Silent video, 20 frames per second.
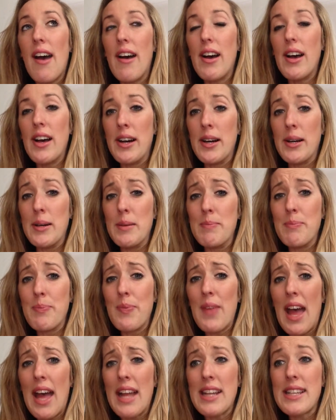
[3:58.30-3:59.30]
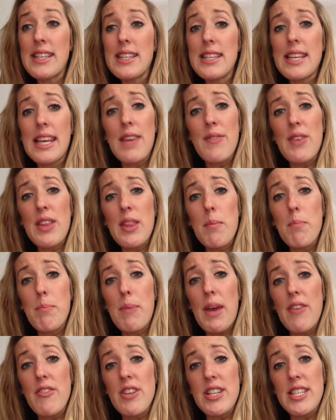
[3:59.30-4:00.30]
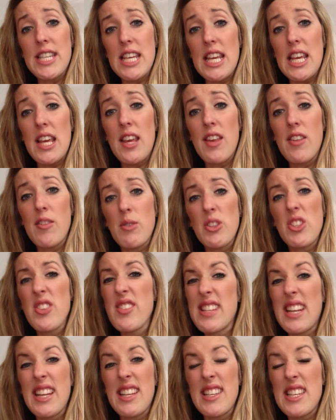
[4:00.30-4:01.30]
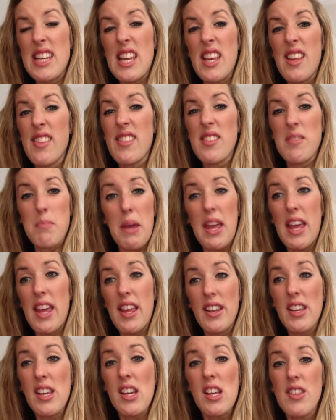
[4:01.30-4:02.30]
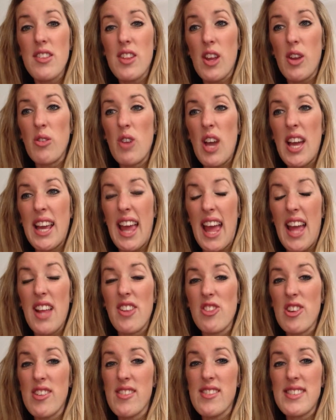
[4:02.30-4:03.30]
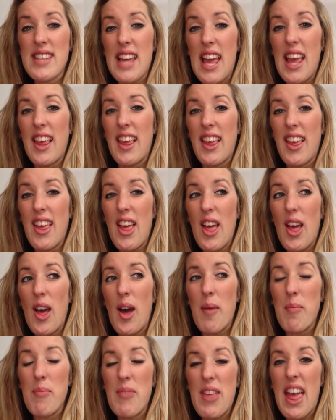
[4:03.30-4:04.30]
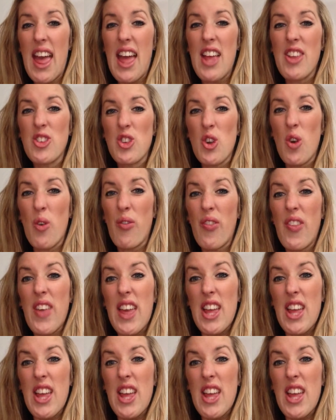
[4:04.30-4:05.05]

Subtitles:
and giving them Pirites, which is an antihistamine, so again just to take the edge off the